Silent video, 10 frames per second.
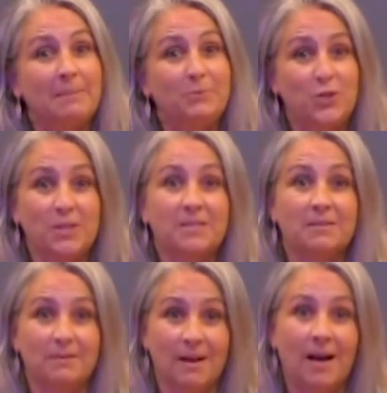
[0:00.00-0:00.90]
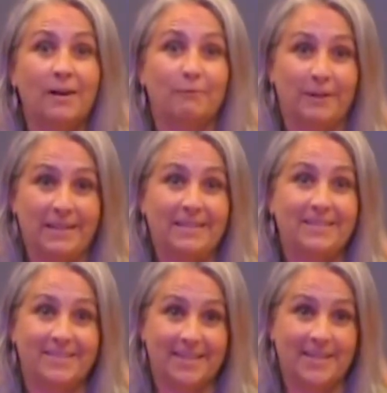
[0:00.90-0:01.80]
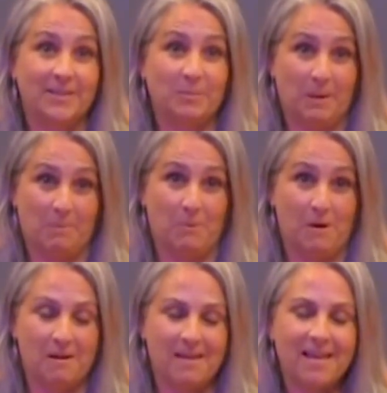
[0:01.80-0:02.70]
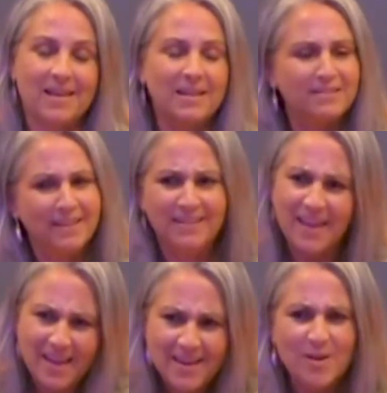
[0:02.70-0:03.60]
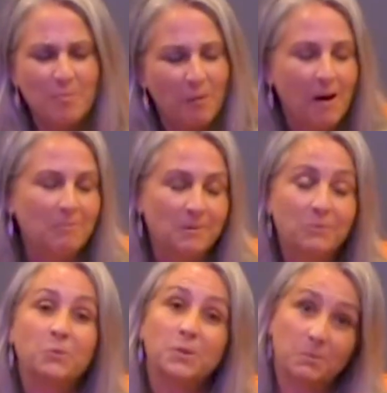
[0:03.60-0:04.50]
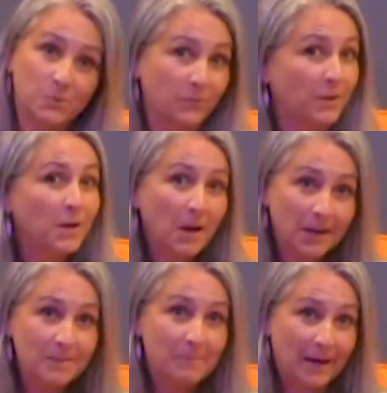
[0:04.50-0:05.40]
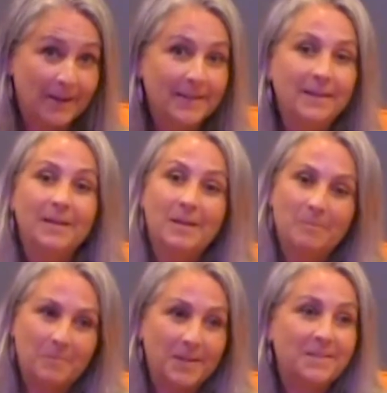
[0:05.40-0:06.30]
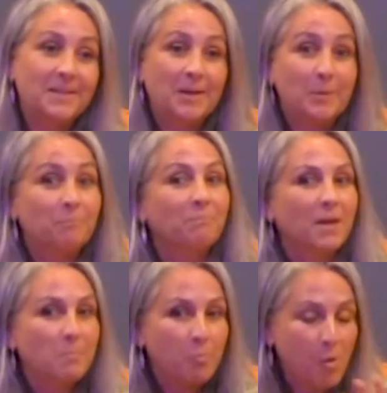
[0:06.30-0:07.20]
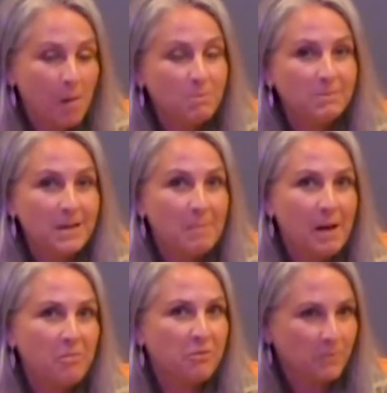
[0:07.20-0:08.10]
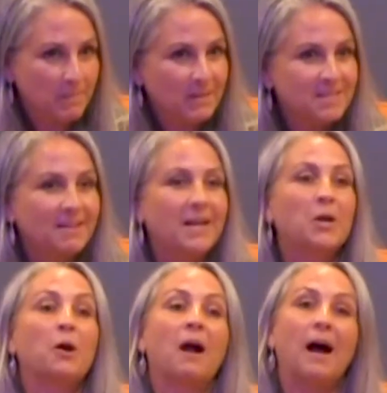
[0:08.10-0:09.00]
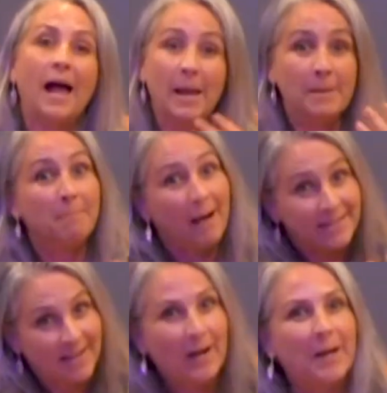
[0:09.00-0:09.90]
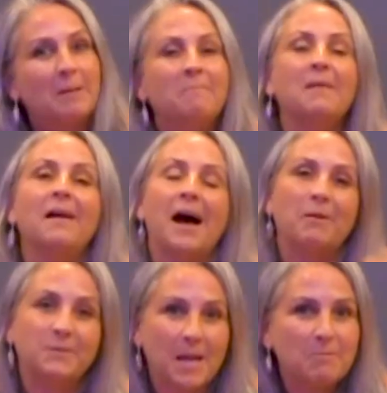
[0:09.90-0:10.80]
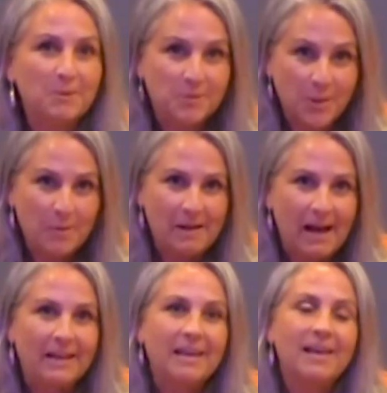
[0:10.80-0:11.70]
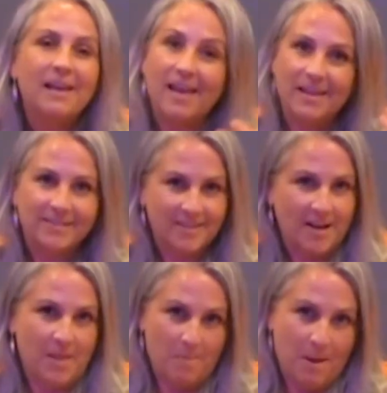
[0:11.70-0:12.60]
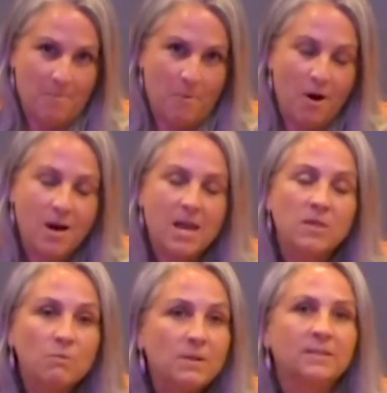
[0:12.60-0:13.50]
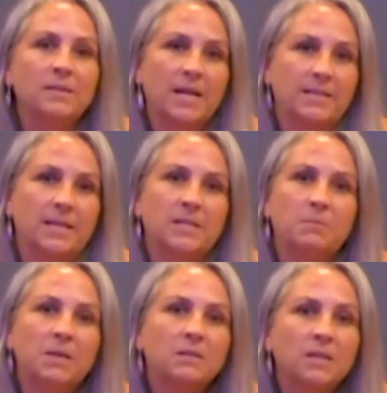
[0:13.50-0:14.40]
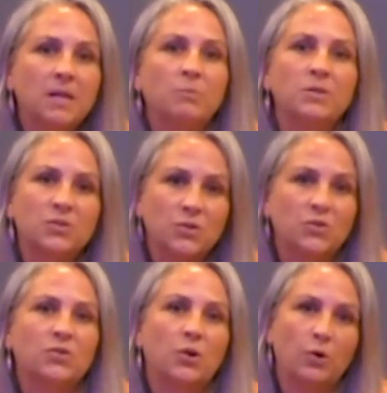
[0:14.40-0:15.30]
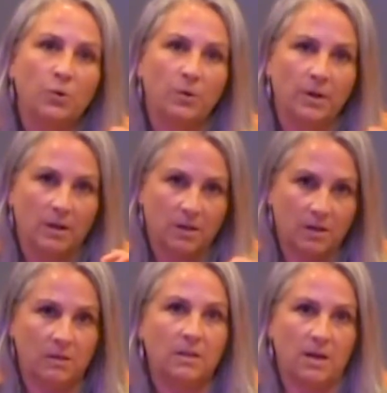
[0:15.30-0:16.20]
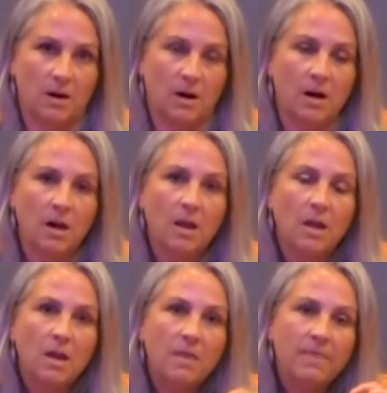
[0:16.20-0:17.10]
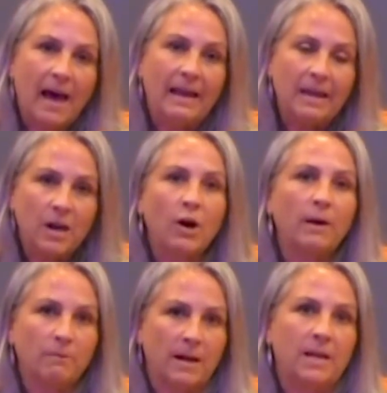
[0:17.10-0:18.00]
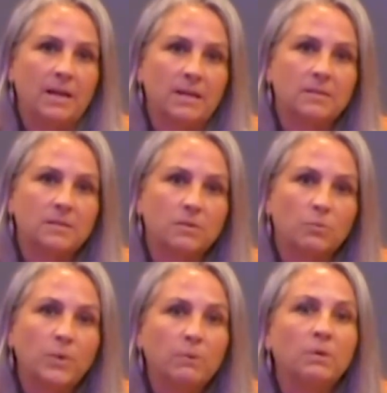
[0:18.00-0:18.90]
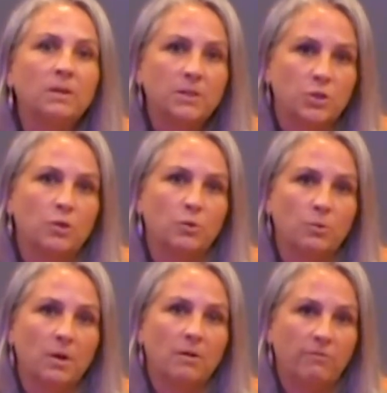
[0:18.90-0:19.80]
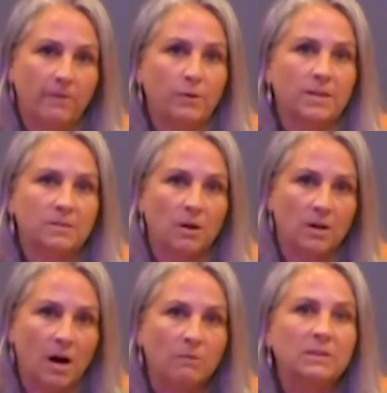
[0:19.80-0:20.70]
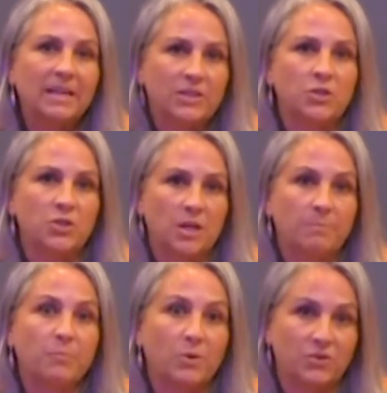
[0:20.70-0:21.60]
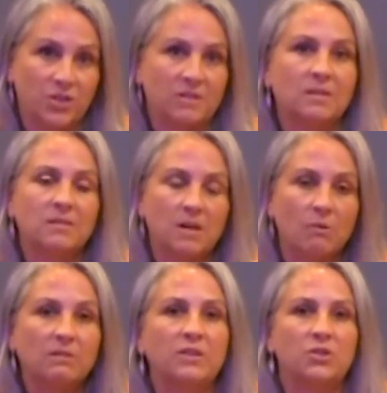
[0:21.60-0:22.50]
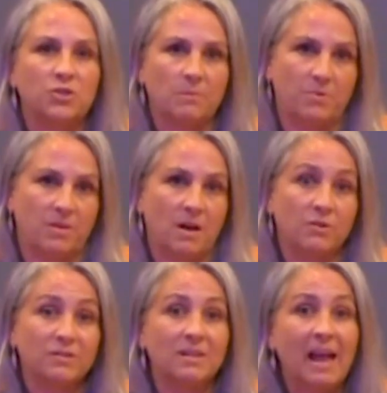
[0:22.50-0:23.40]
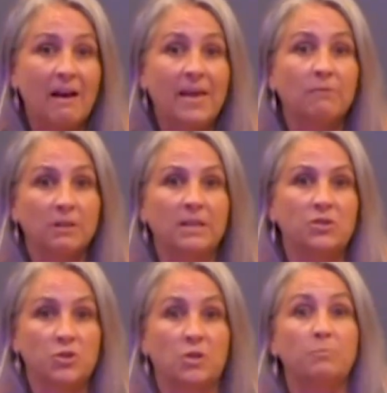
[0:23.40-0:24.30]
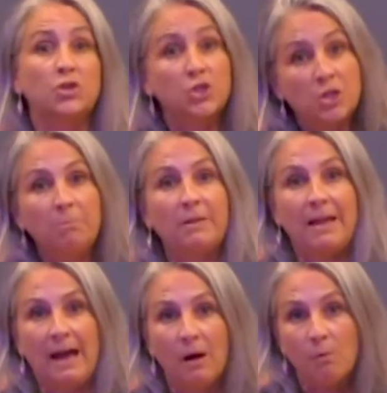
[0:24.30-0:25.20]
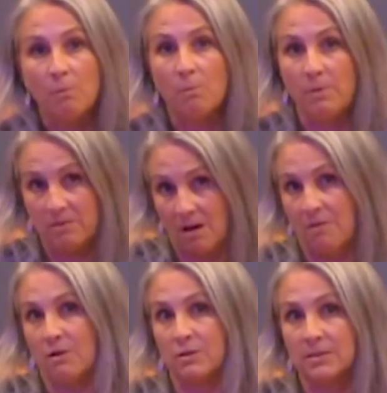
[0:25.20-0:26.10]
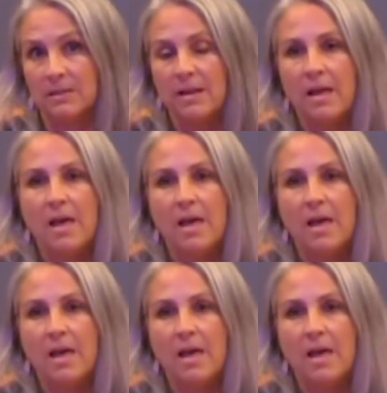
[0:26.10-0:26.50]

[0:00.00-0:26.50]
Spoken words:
I'm just not ready to sign this paperwork. And he's like, hey, no problem, he was very kind about it. But probably about 3 months later, in my time, I was able to go back and sign that paperwork. And the reason I did is because it was so clear that here at Radius, we really do focus on our relationship with Jesus and our relationship with others, and how that relationship should play out with others.